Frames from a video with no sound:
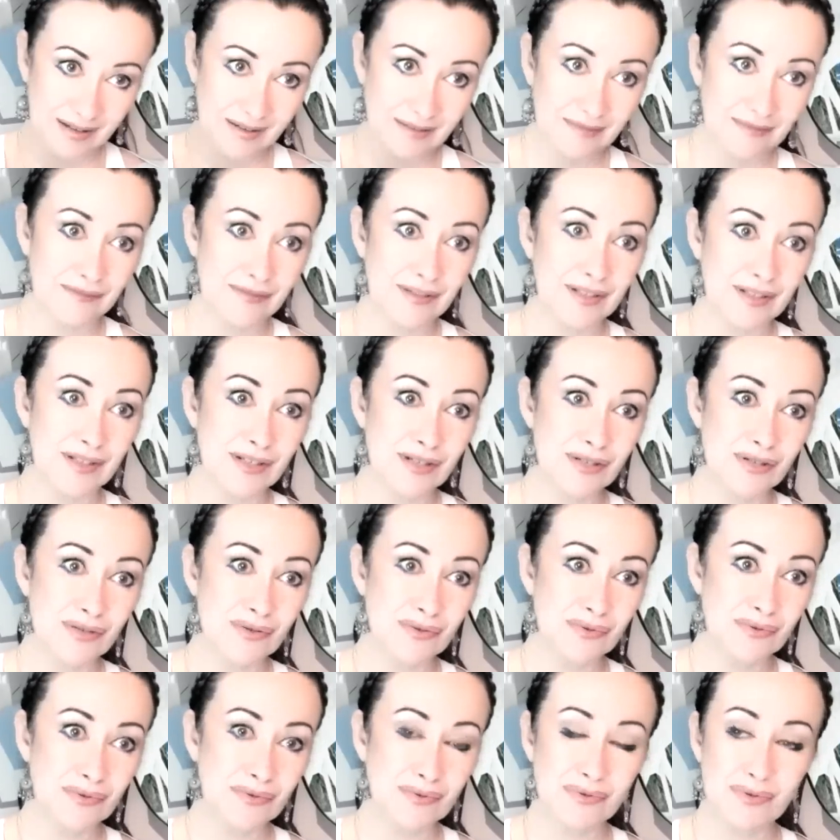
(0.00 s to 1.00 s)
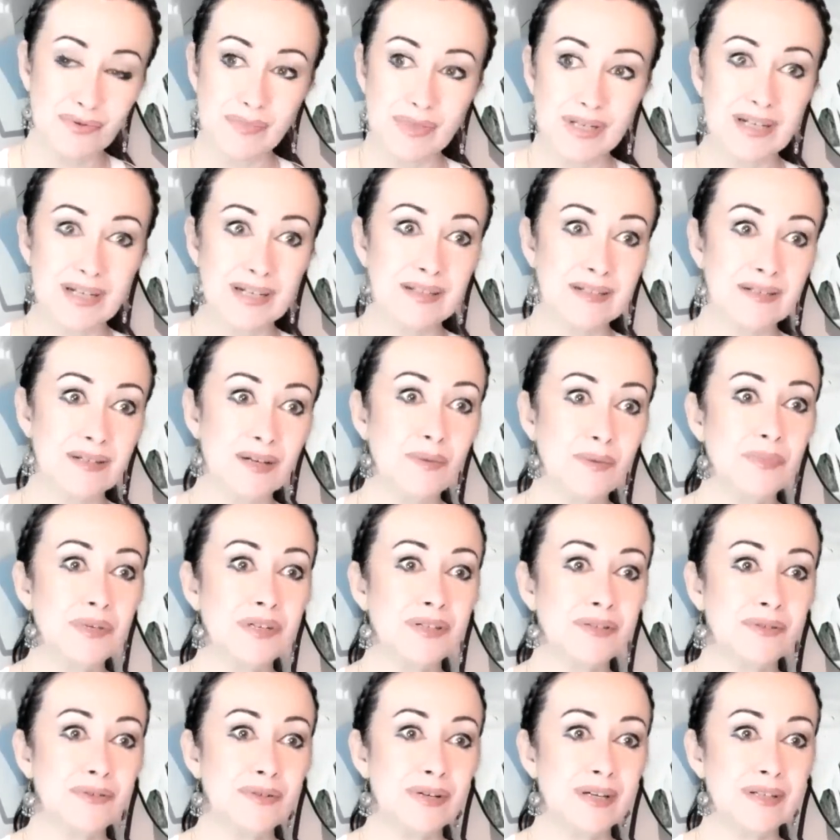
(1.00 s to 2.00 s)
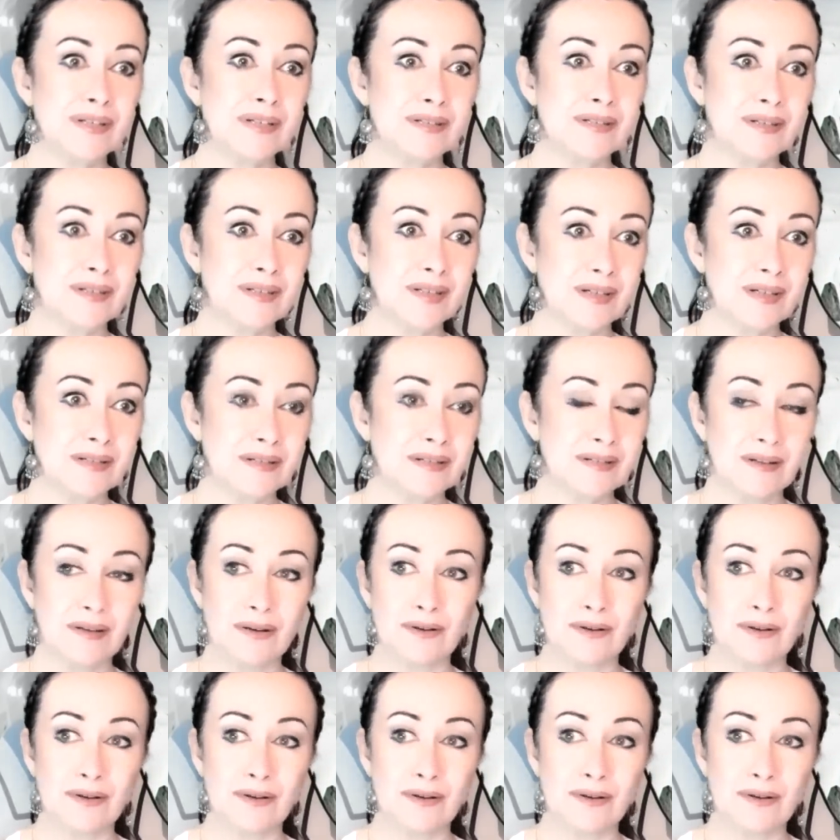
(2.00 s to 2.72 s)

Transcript: finished to be cleaned up, and that